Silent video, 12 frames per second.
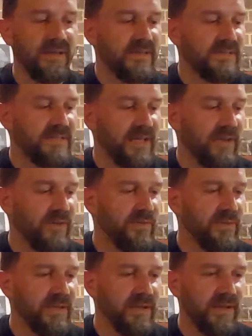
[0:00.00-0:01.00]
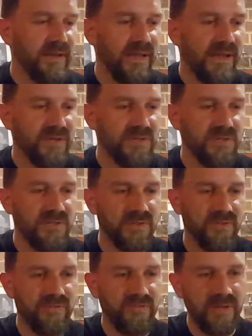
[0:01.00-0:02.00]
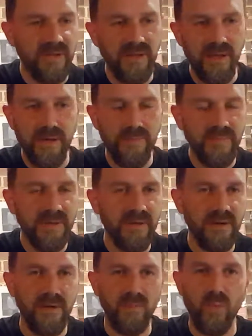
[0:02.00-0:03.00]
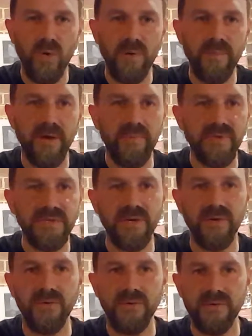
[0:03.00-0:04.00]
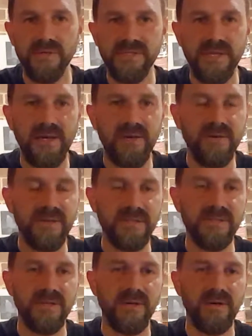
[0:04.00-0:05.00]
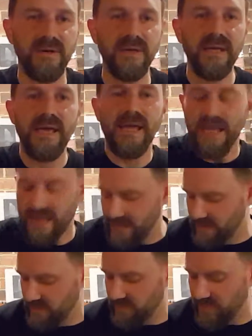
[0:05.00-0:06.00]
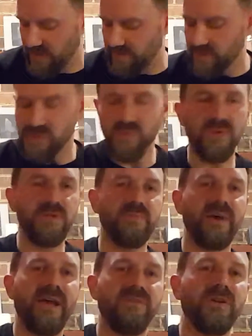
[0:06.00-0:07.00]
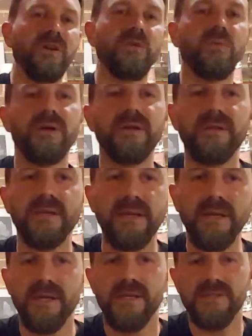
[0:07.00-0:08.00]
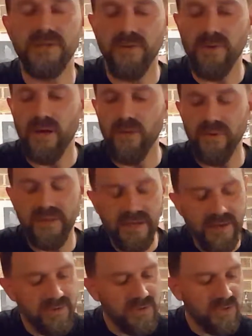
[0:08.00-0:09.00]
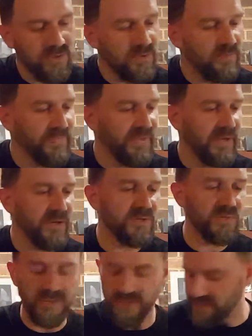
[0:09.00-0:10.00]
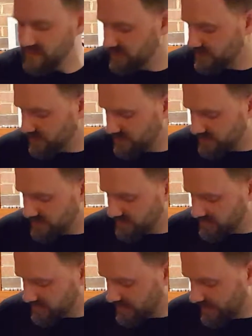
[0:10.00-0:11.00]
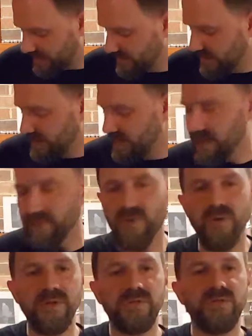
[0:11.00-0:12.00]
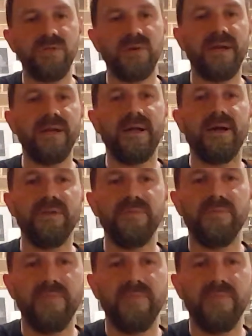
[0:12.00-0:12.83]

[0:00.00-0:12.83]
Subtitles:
sound that allows you to fill up and warm up a tone or a sound in a song, and then be able to switch back very quickly. So without ado, here's what this guitar sounds like. I'm going straight out of